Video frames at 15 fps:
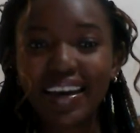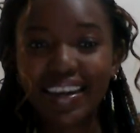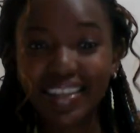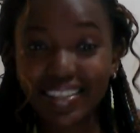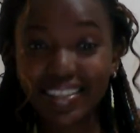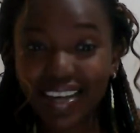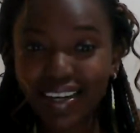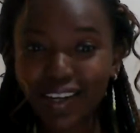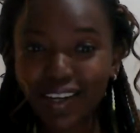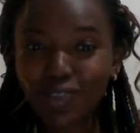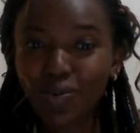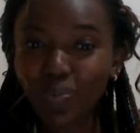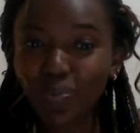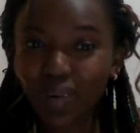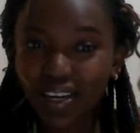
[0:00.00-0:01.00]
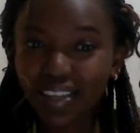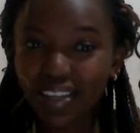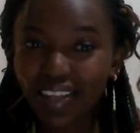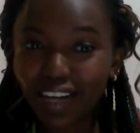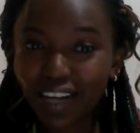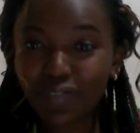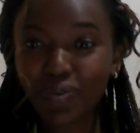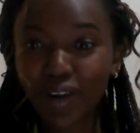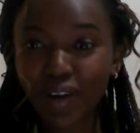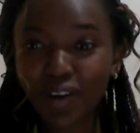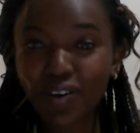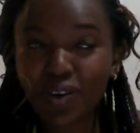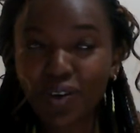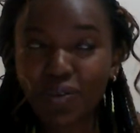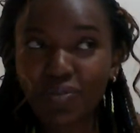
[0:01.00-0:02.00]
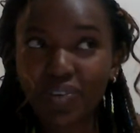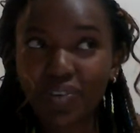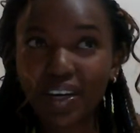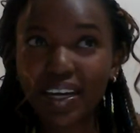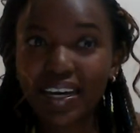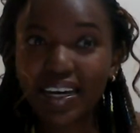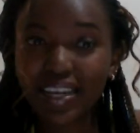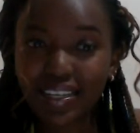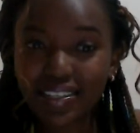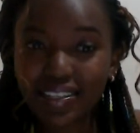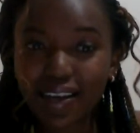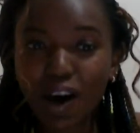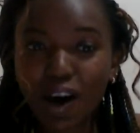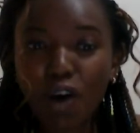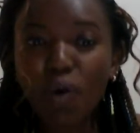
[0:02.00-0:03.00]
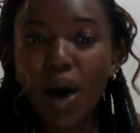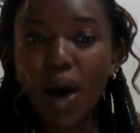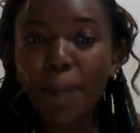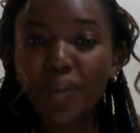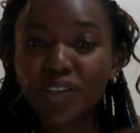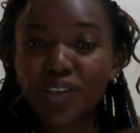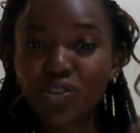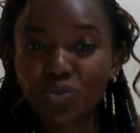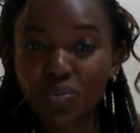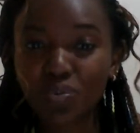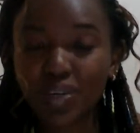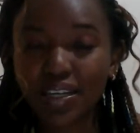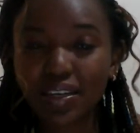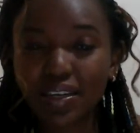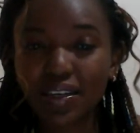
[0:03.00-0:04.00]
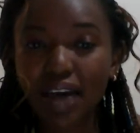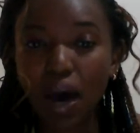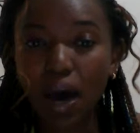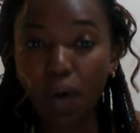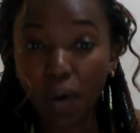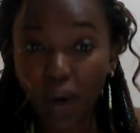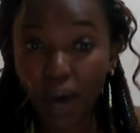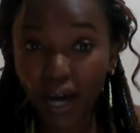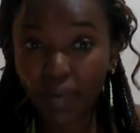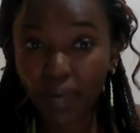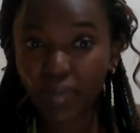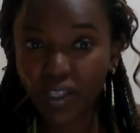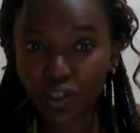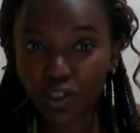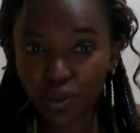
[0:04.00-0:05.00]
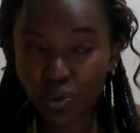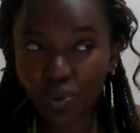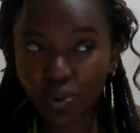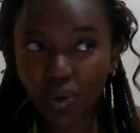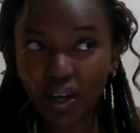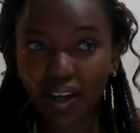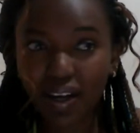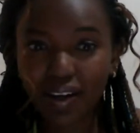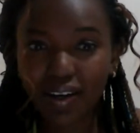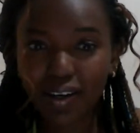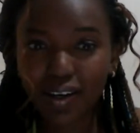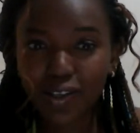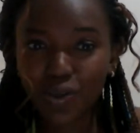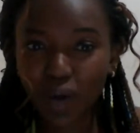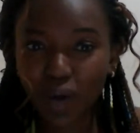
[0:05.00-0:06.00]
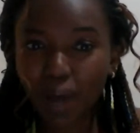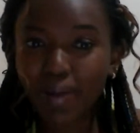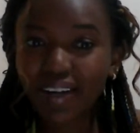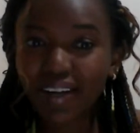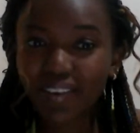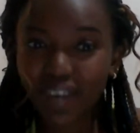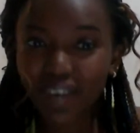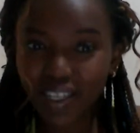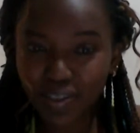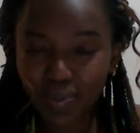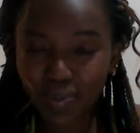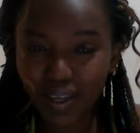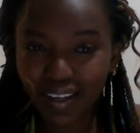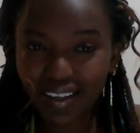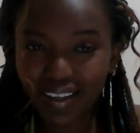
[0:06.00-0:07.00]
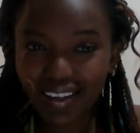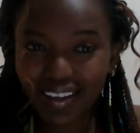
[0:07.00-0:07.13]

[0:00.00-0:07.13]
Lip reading: he decided to bring that friend of his, who happened to be our workmate too, to come and greet me,